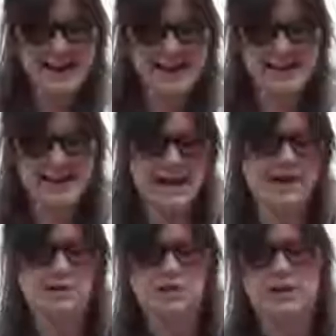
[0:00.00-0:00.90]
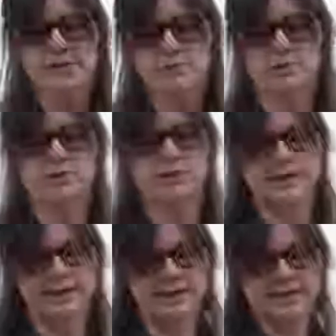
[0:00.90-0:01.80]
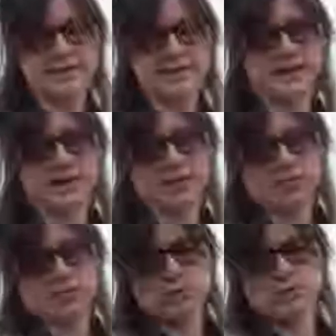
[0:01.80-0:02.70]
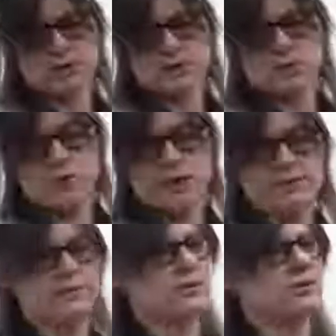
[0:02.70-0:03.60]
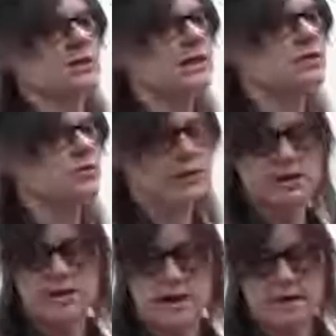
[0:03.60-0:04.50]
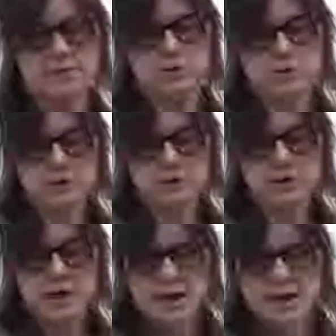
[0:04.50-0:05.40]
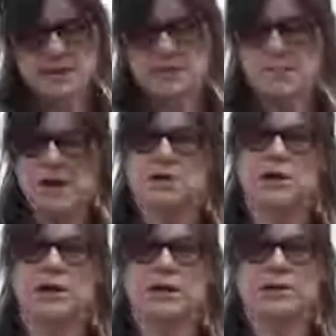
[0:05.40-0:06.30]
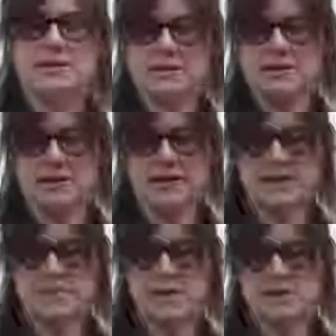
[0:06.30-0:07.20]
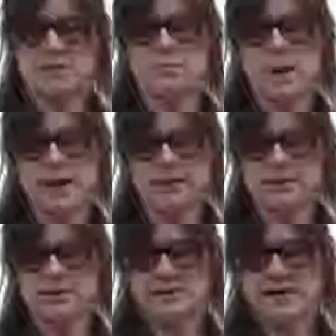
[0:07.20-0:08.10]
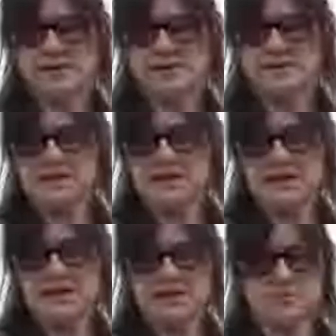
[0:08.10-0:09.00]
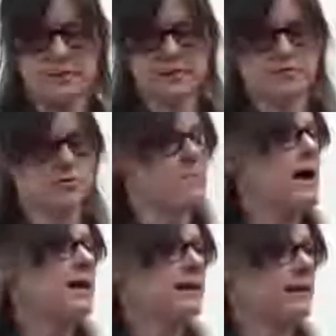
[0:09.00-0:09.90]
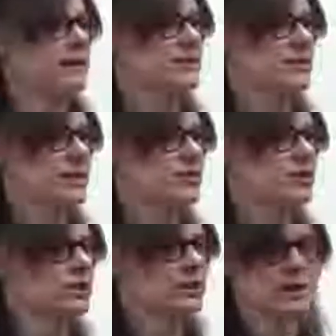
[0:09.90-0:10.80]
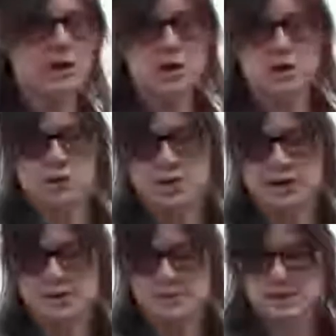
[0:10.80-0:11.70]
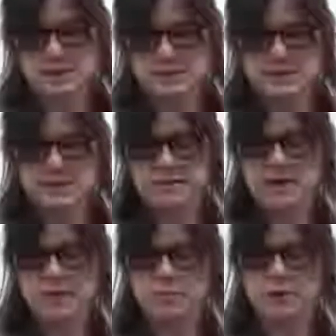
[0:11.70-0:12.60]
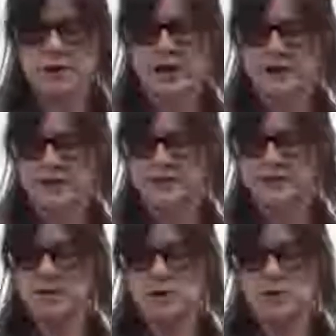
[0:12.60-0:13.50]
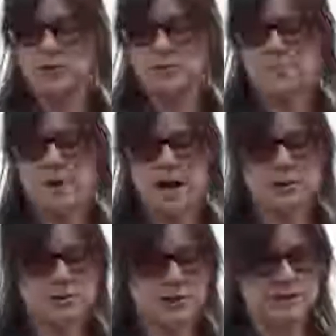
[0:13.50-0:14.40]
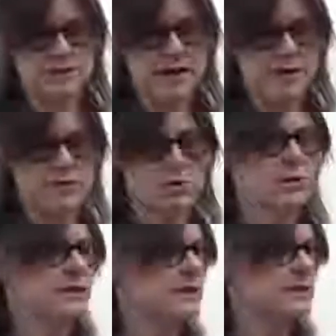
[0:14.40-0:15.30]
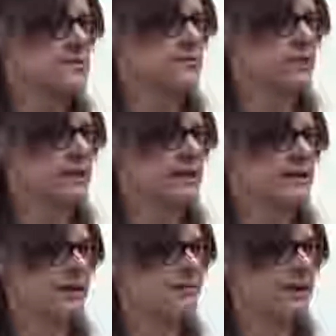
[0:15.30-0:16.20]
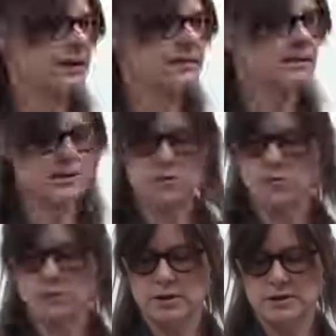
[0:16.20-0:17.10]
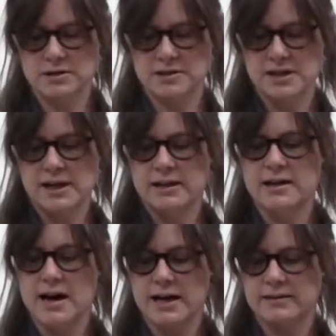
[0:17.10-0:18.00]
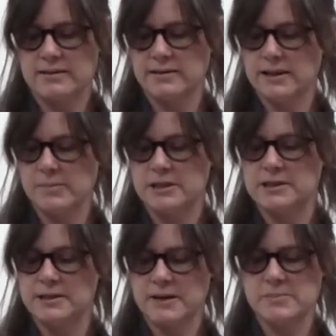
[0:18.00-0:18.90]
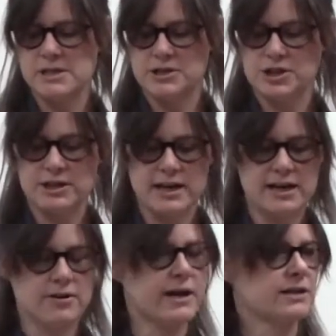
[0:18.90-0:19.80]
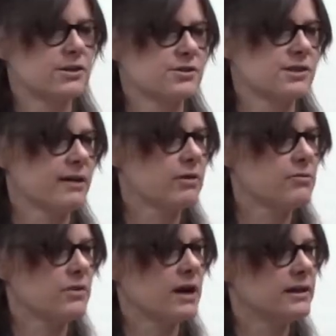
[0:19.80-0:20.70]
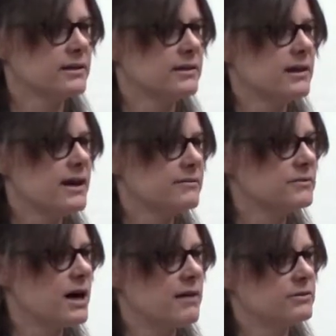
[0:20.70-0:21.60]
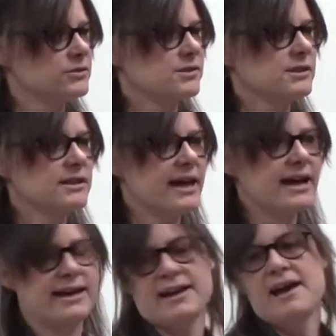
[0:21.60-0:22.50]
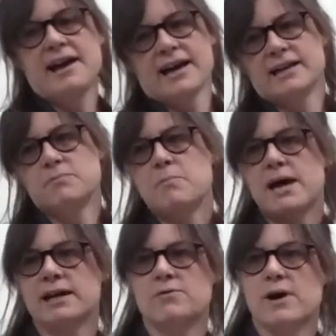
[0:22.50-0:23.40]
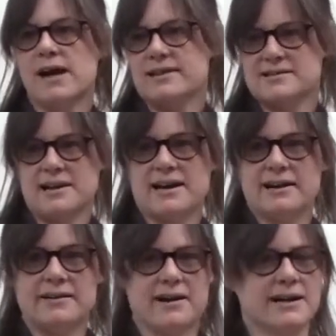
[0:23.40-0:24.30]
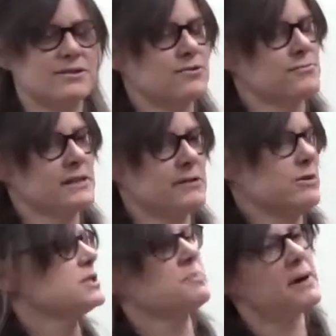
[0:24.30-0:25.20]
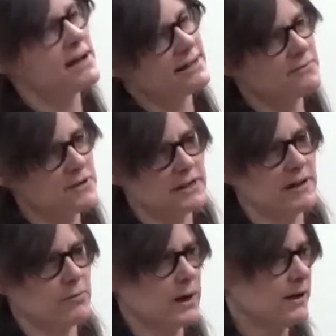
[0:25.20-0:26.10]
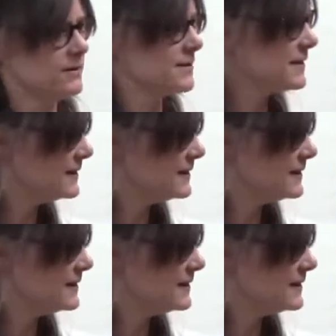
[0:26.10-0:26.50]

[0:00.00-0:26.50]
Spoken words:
How shall I proceed in thinking through this 21st century novel, especially considering that much of my literary study has been of dramatic literature, Shakespeare and his contemporaries, or the modernist novel with its free and direct discourse, not the limited omniscient narrators that we find in a lot of novels today. And in many ways, I don't really respond very well to the